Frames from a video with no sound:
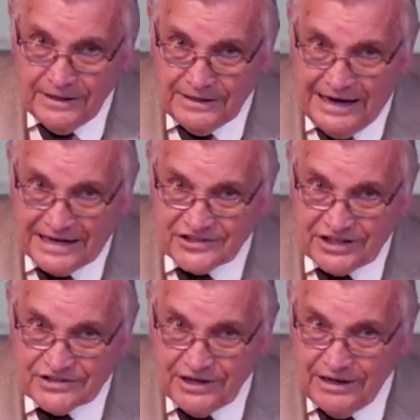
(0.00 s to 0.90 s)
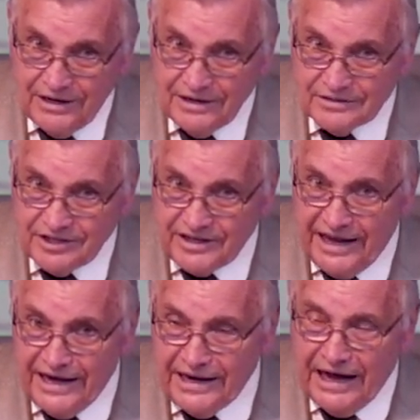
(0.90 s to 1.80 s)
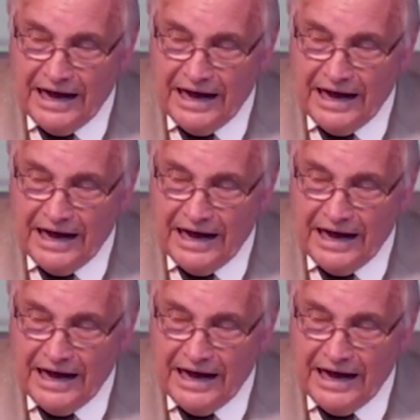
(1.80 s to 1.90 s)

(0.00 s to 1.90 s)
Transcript: God says to Cain,